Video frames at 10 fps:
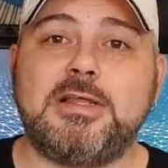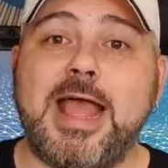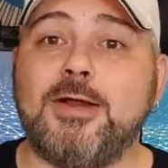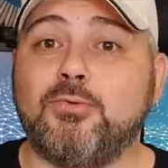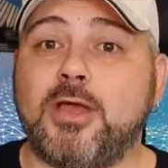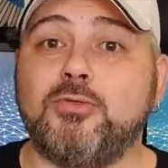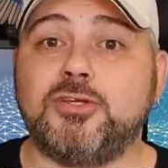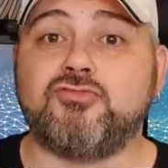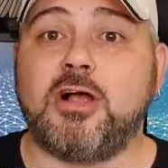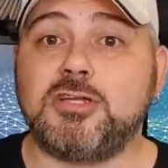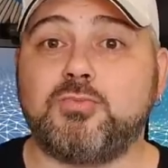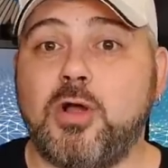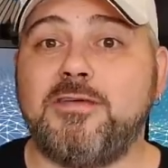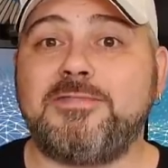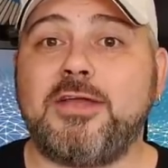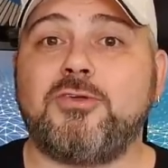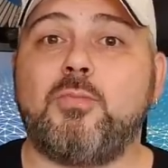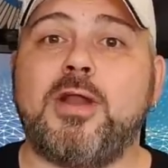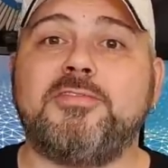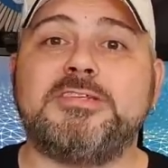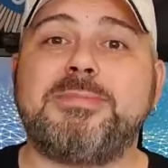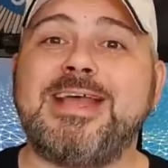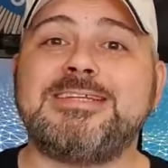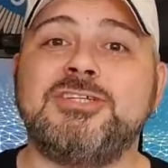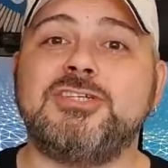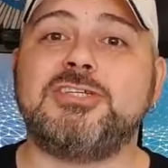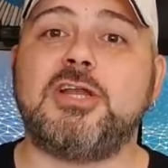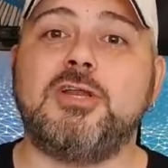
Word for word: And although the drugs were found on one of his passengers,